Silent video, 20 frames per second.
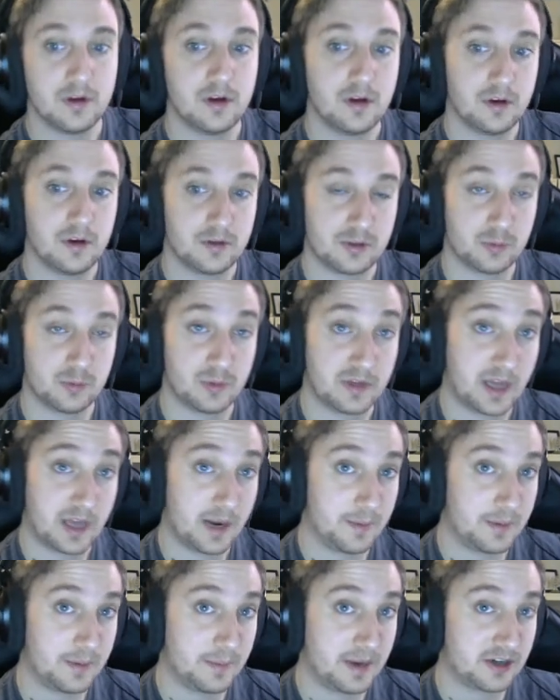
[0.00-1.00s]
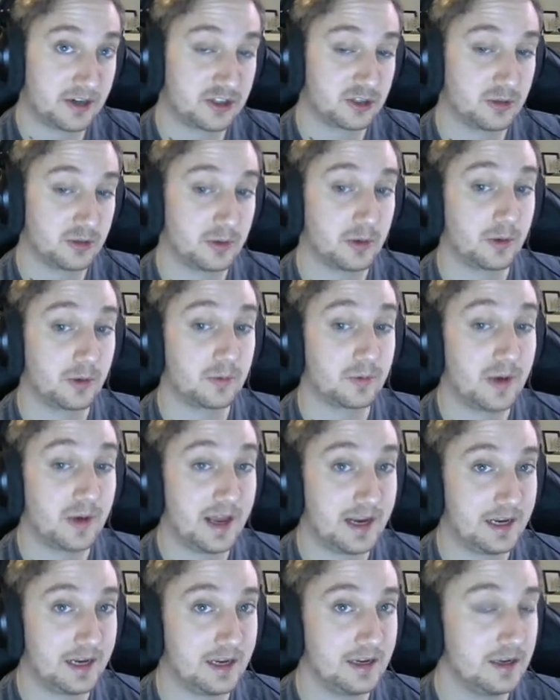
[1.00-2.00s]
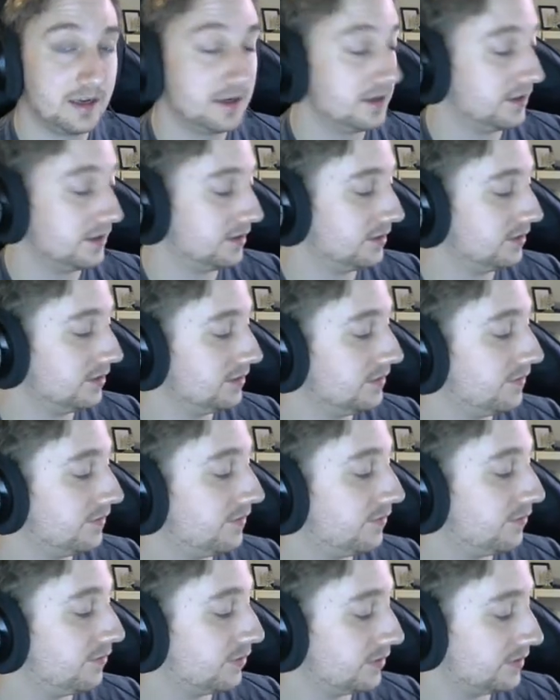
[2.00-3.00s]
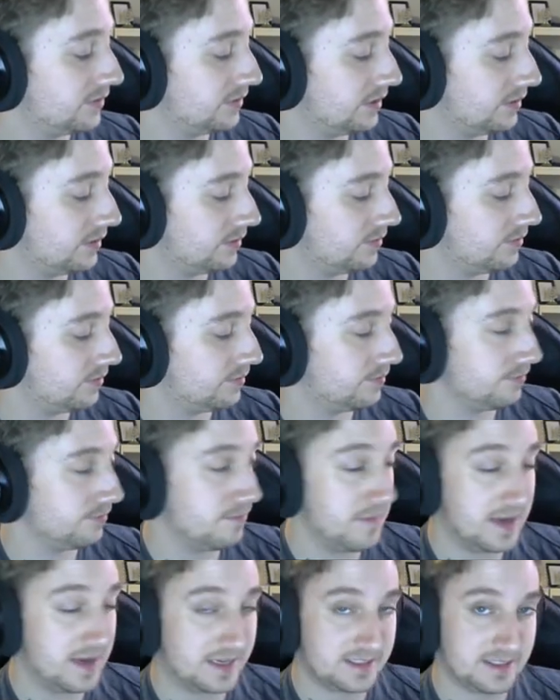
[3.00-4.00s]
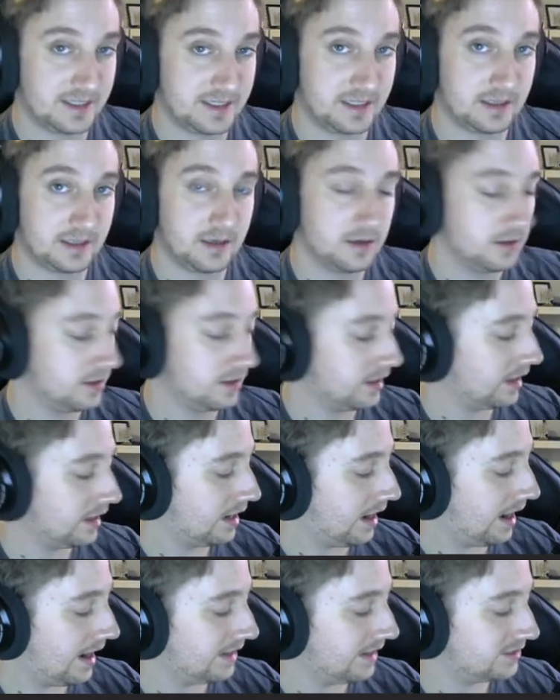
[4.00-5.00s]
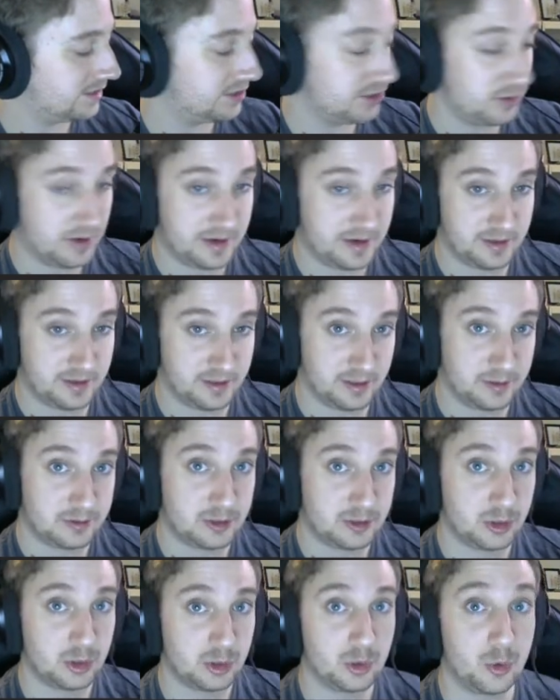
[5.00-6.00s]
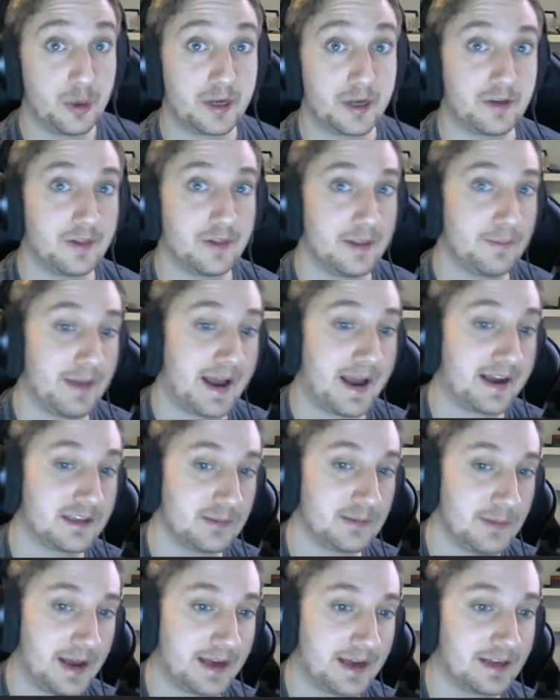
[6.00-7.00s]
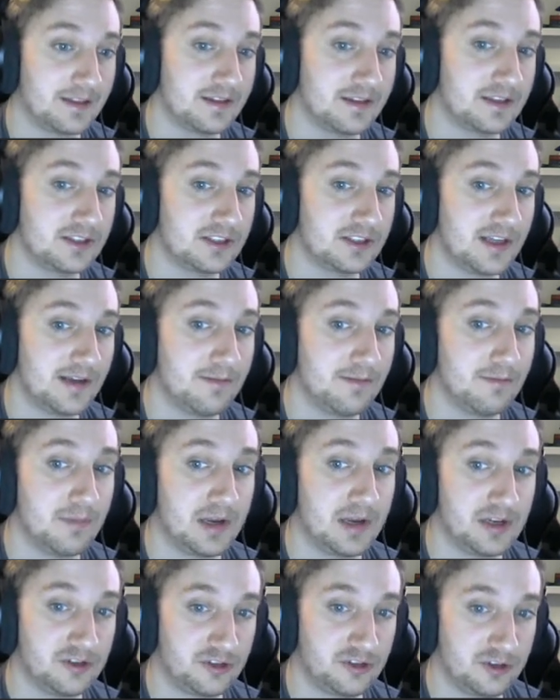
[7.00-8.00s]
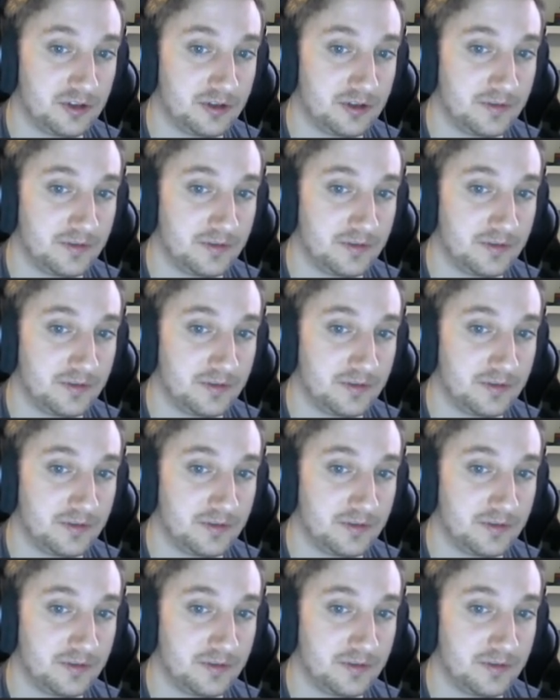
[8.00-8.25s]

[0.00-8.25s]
So we got to make sure we're ready for mixing high 2 and low 2 quickly back to back in the same measure.